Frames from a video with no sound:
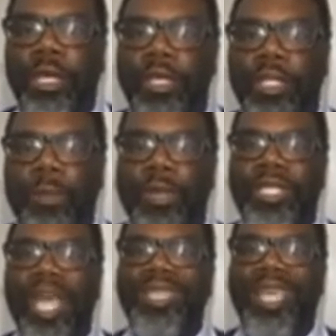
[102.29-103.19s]
to
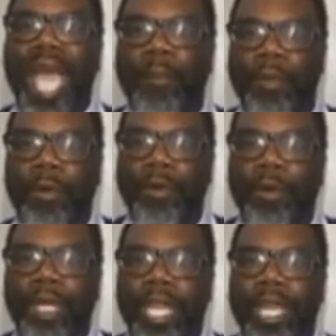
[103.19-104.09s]
protect capital
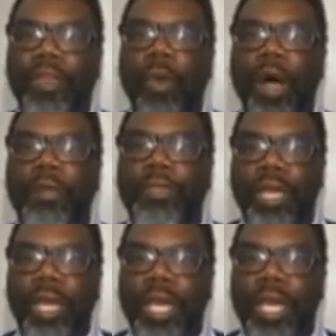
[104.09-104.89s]
and the wealthy